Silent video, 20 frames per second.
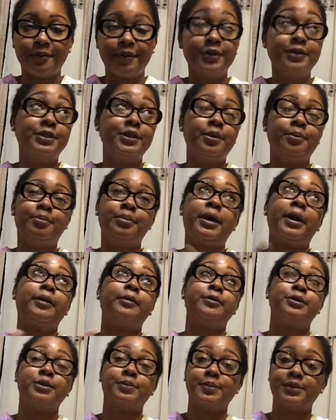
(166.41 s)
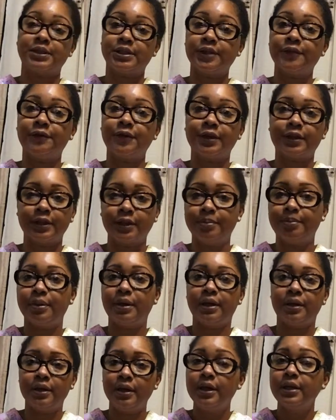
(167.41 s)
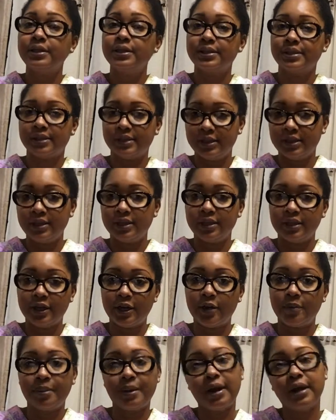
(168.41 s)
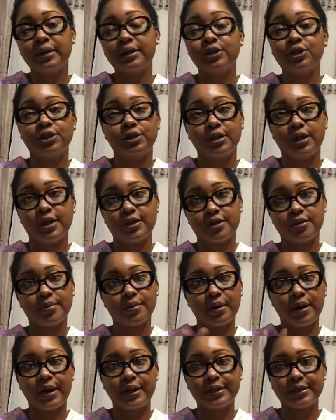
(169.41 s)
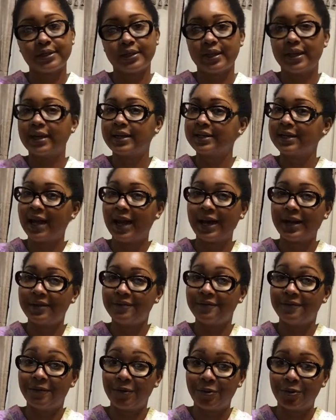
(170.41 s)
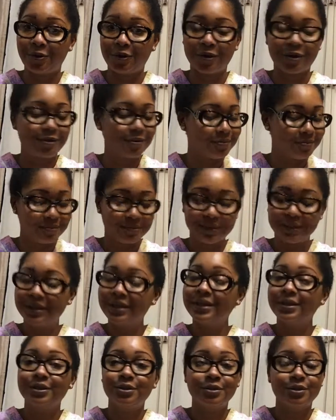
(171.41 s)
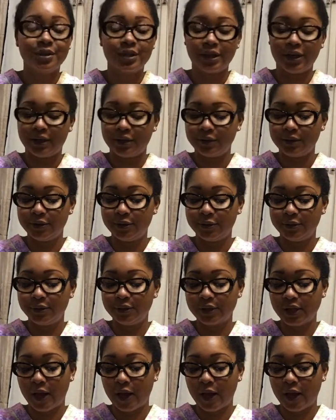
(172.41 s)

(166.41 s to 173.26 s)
the dip powder specifically, but to see the nail polish and at the price that I got it for, you can't lose.